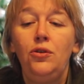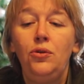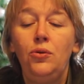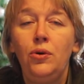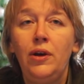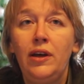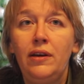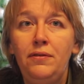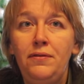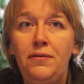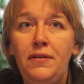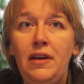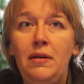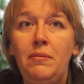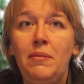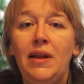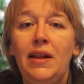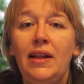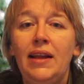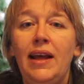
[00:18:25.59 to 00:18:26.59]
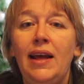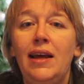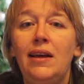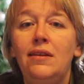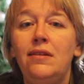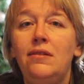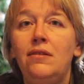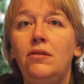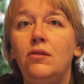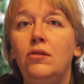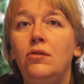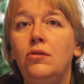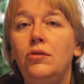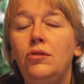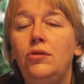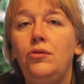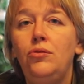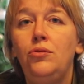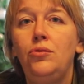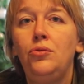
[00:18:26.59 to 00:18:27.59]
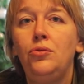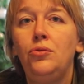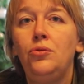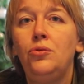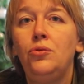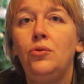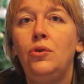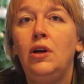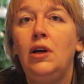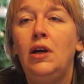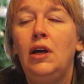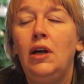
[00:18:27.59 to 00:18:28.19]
to her female guests, or to